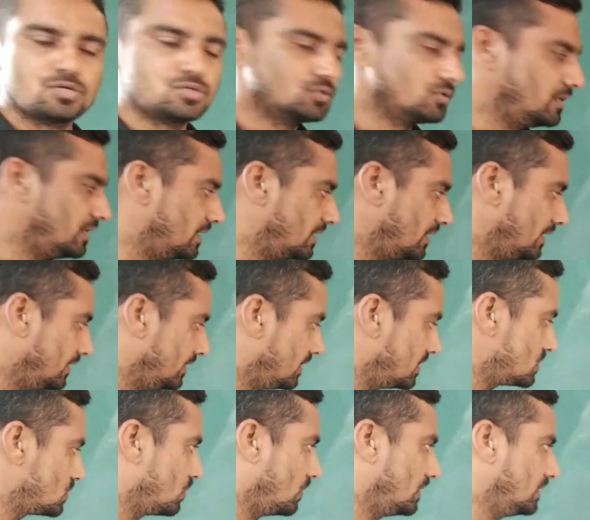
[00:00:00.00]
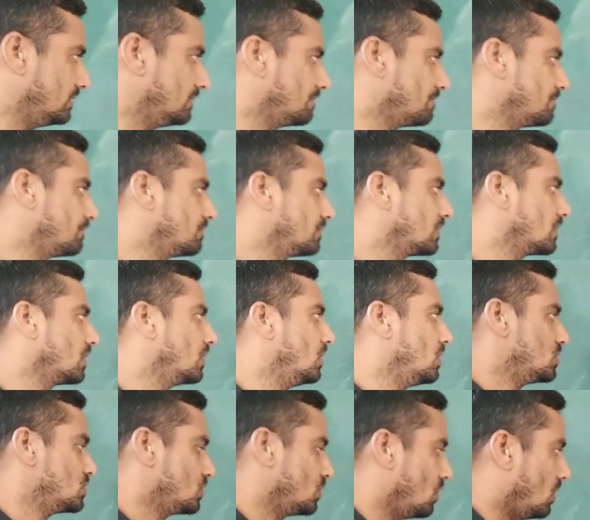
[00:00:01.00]
So here in this one,
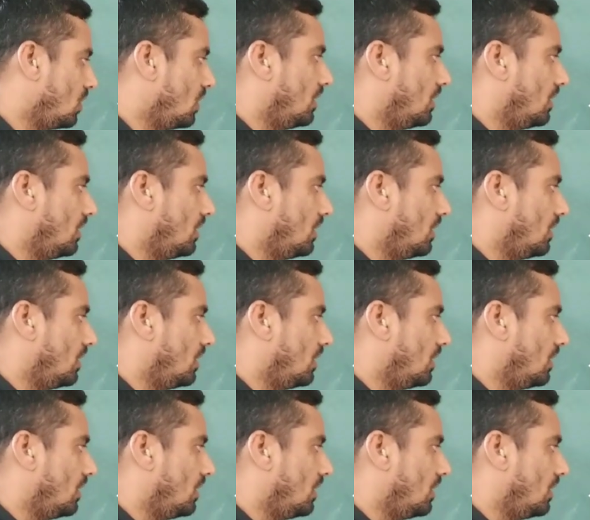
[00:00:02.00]
so